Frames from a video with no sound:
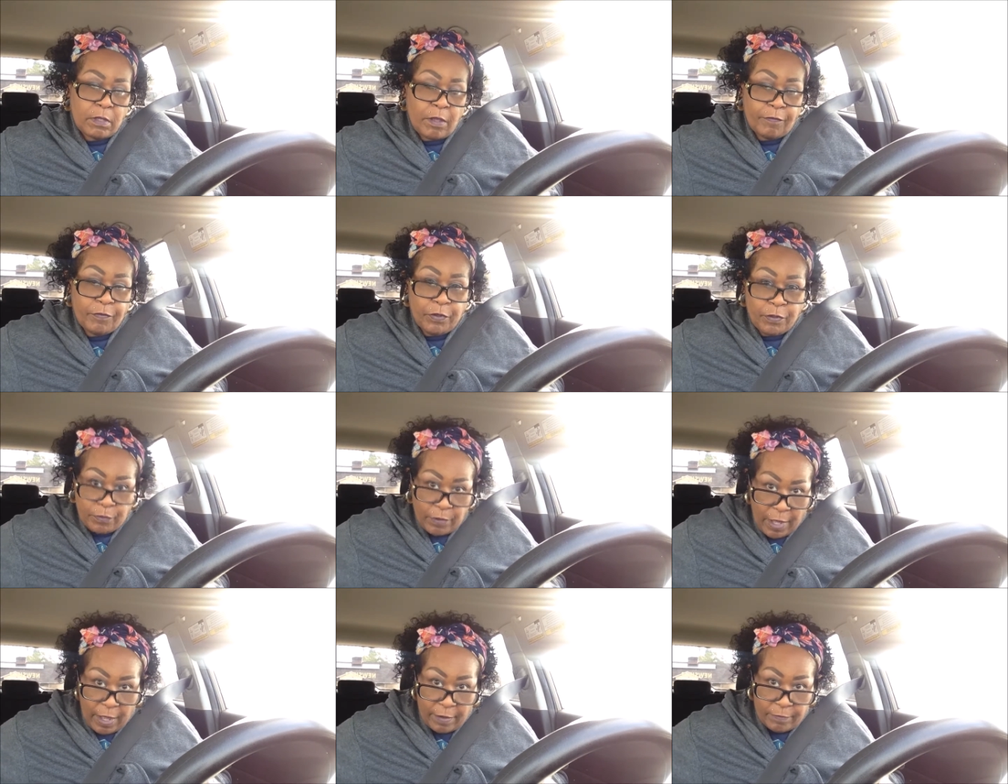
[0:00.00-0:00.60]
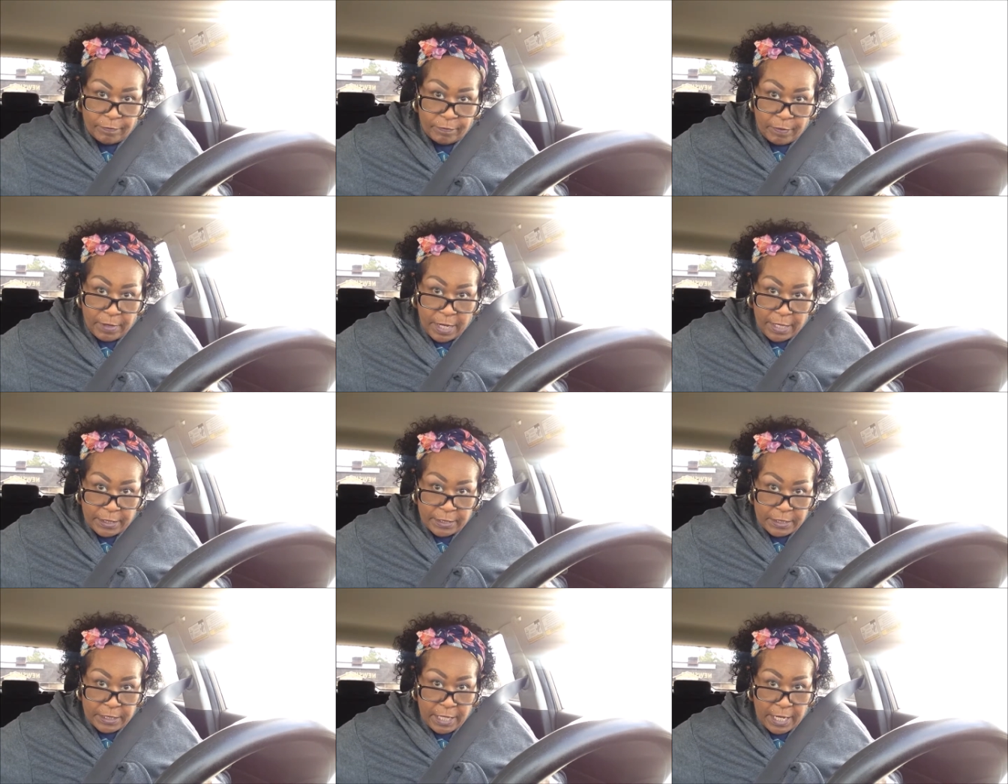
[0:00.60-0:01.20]
if you have
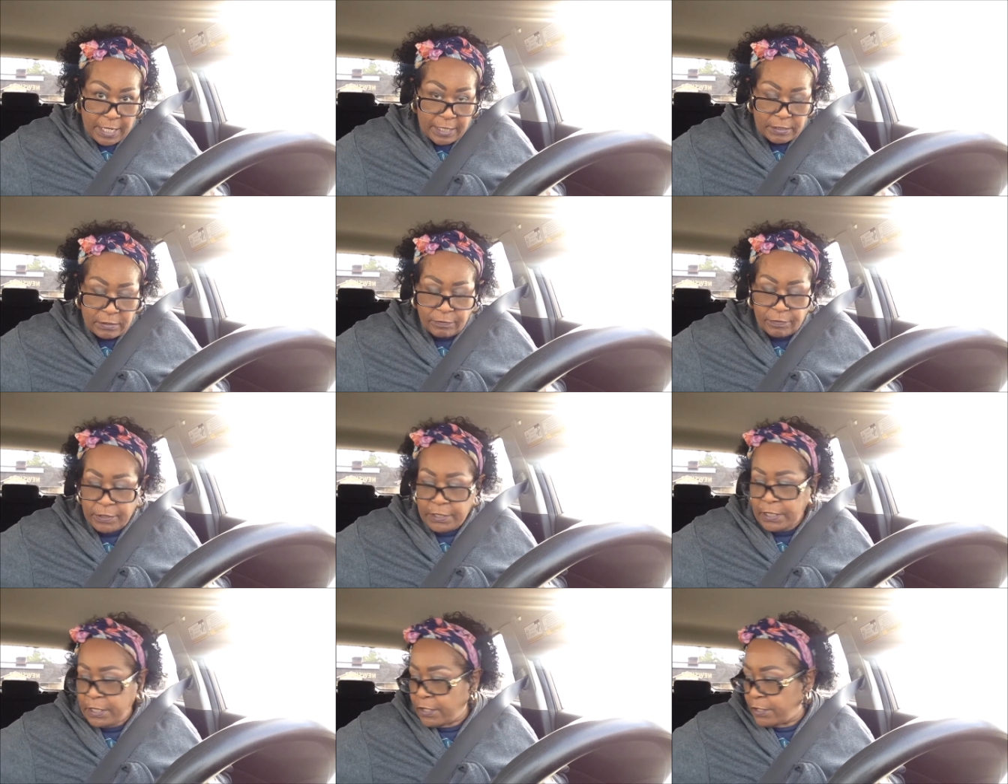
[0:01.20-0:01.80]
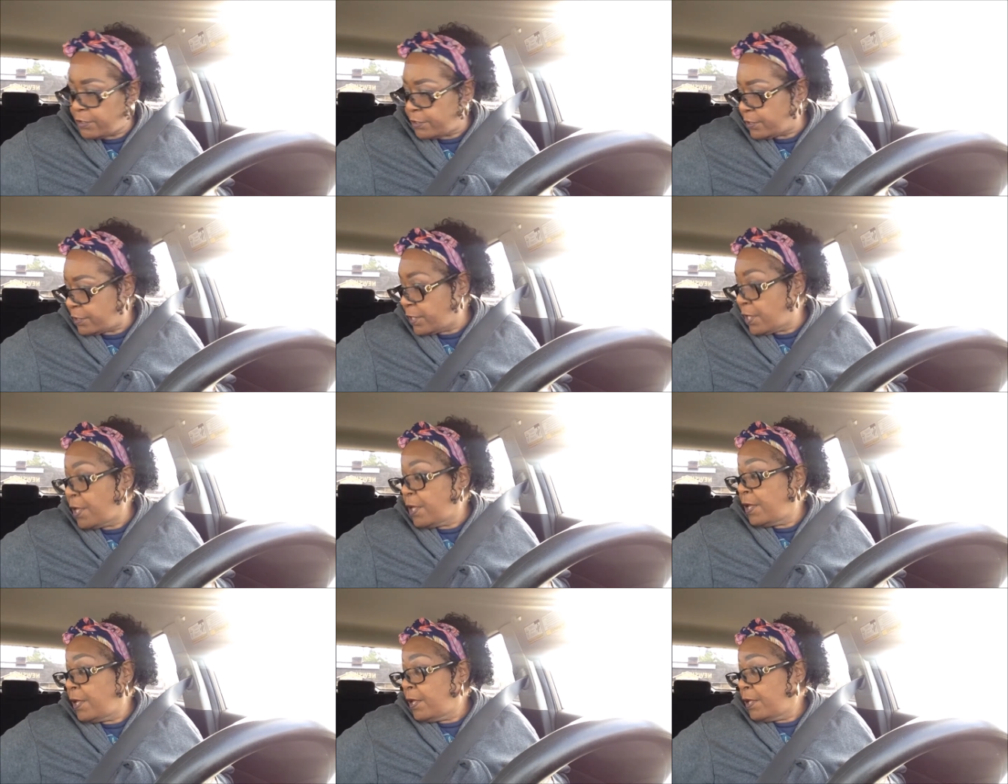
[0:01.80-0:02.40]
monetized videos
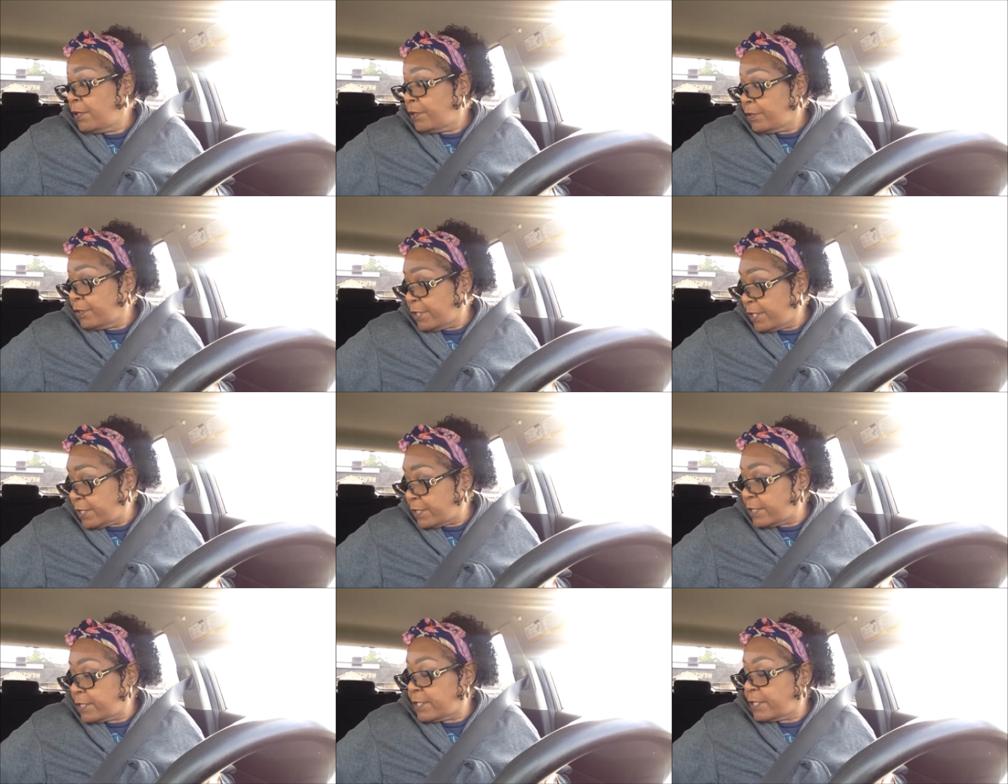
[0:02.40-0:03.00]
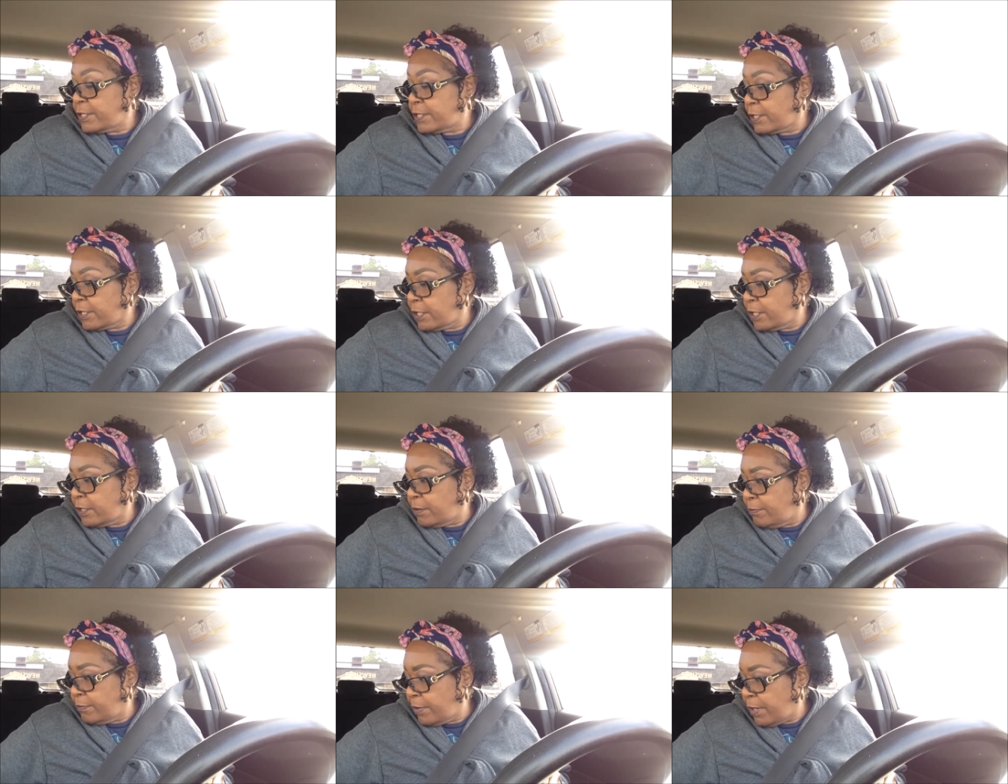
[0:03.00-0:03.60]
this is a
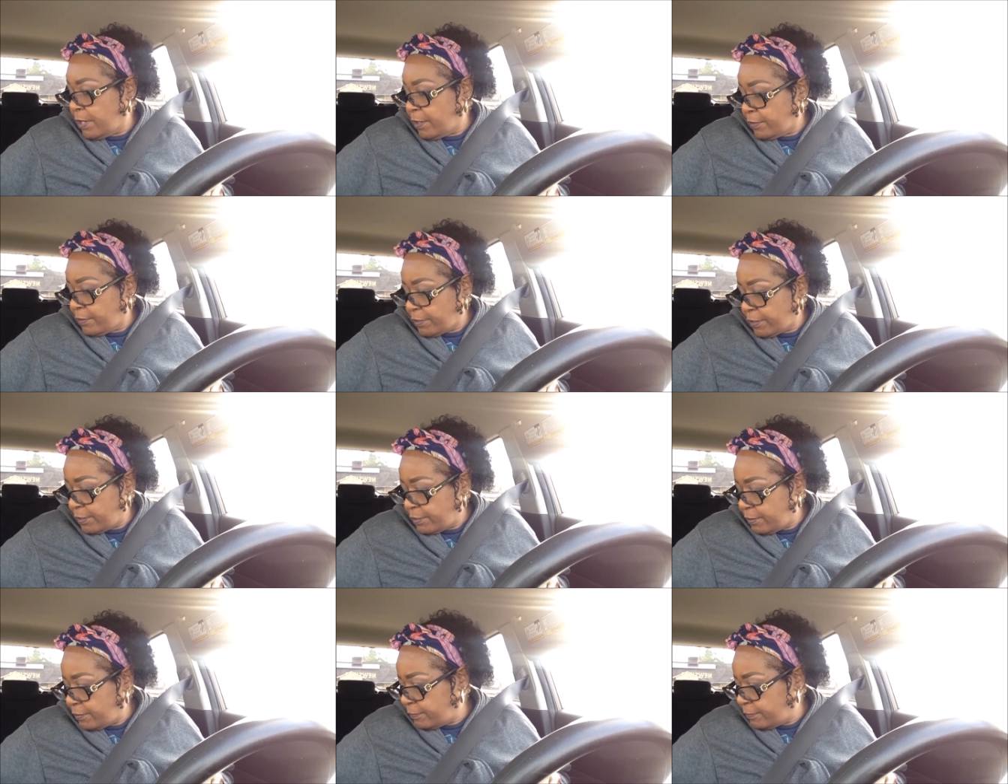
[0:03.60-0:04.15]
good month